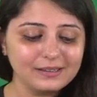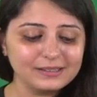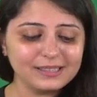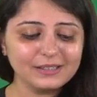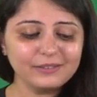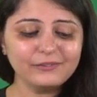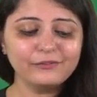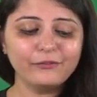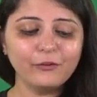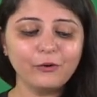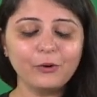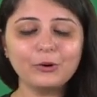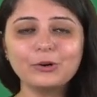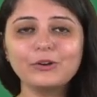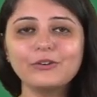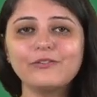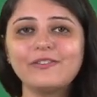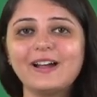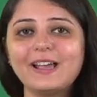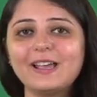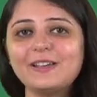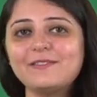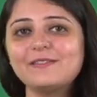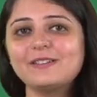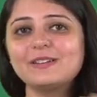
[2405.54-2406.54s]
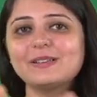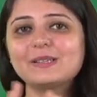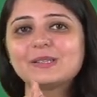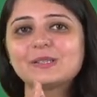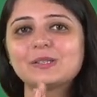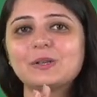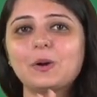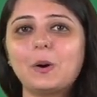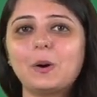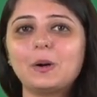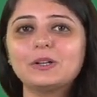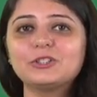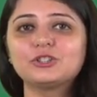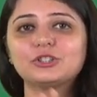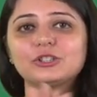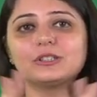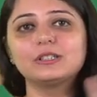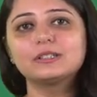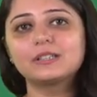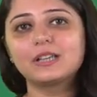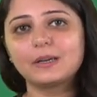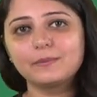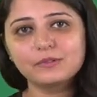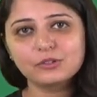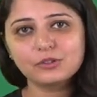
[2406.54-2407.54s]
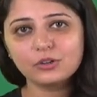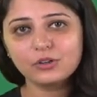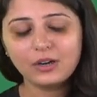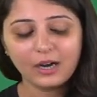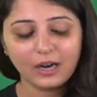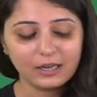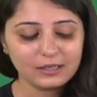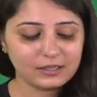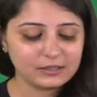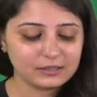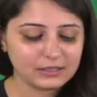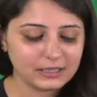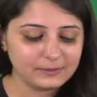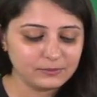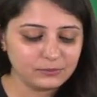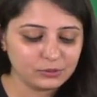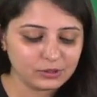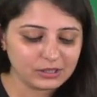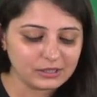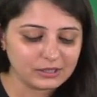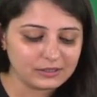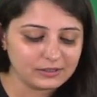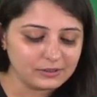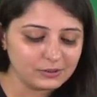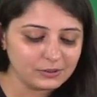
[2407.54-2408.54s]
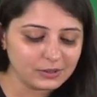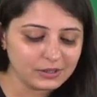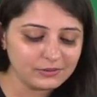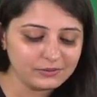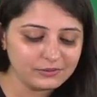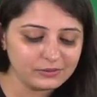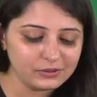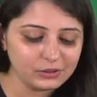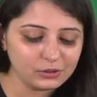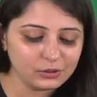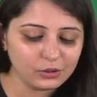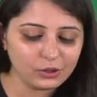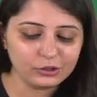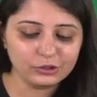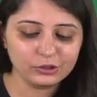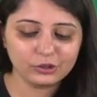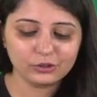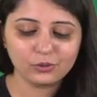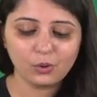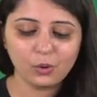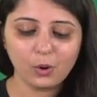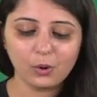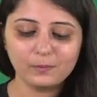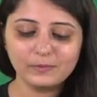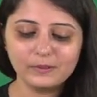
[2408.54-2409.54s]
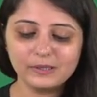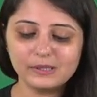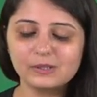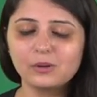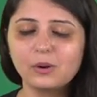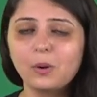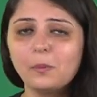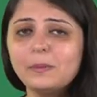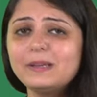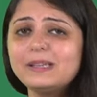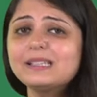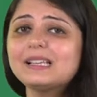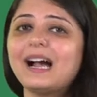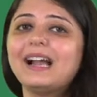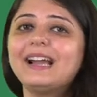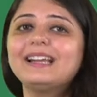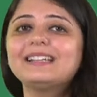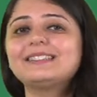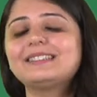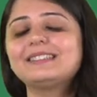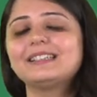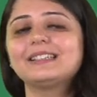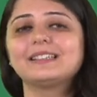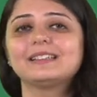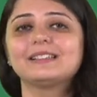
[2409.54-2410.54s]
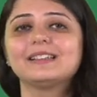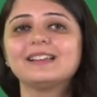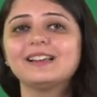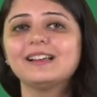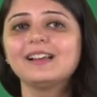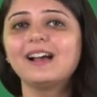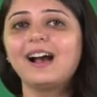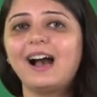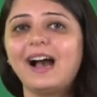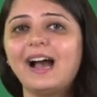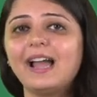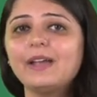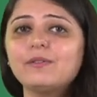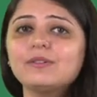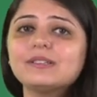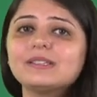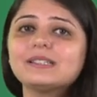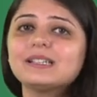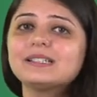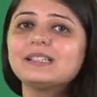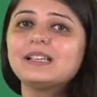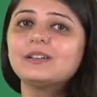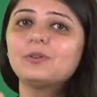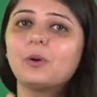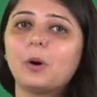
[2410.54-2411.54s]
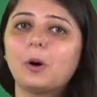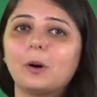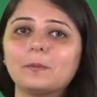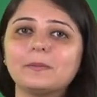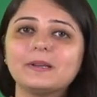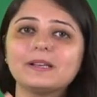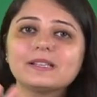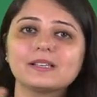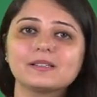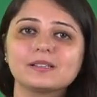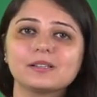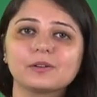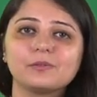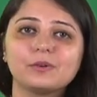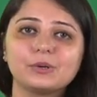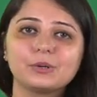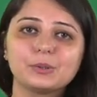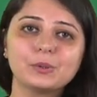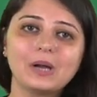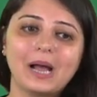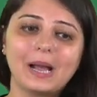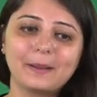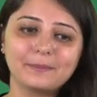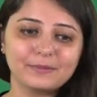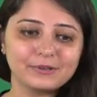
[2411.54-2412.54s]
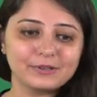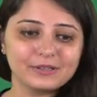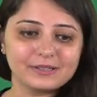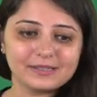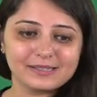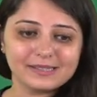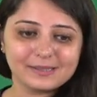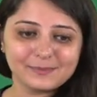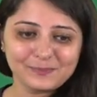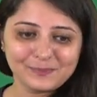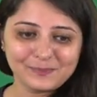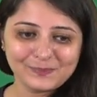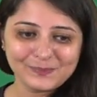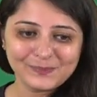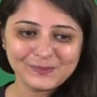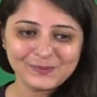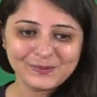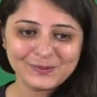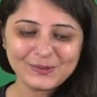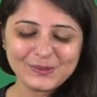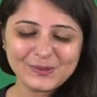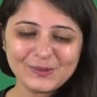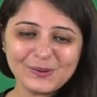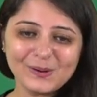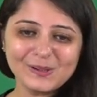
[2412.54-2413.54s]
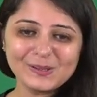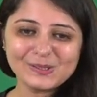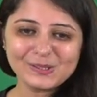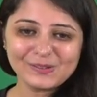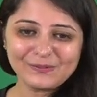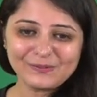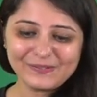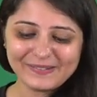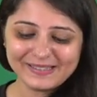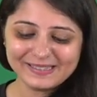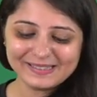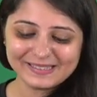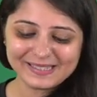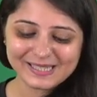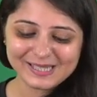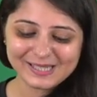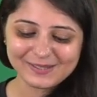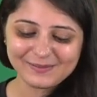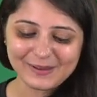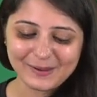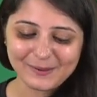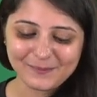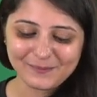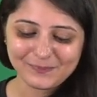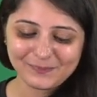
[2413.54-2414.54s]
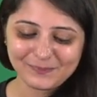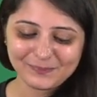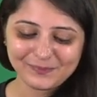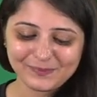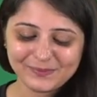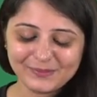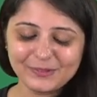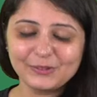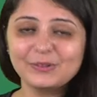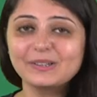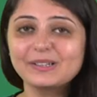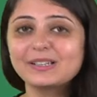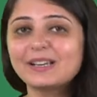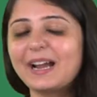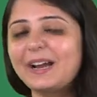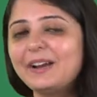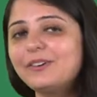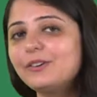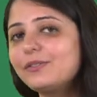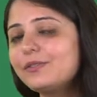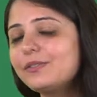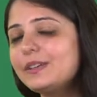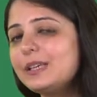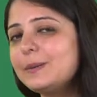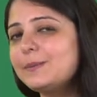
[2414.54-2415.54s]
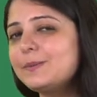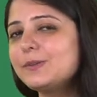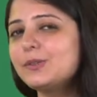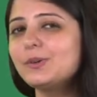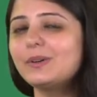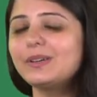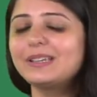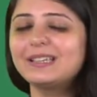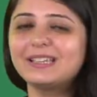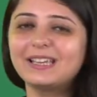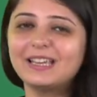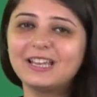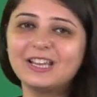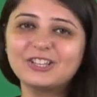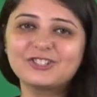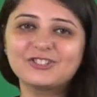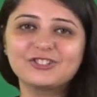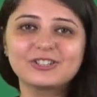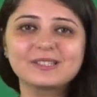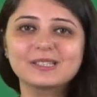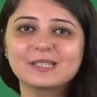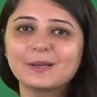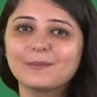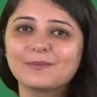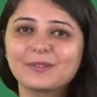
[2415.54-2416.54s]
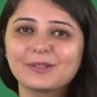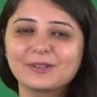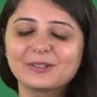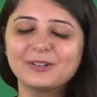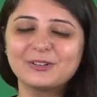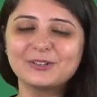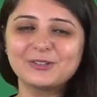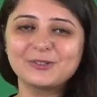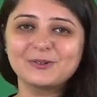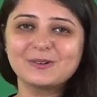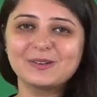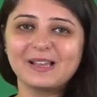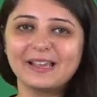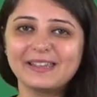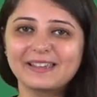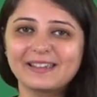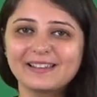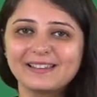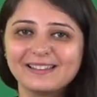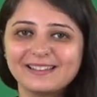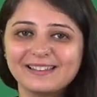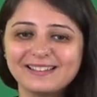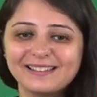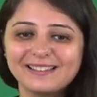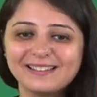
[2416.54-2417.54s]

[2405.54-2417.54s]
Then 4 to 5 is your chill time. It's your gala time, okay? You can work on your hobbies. Hobbies, I think, I would say that hobbies is equal to happiness. Do you also feel this way? You know, it kind of keeps you engaged in something that you like.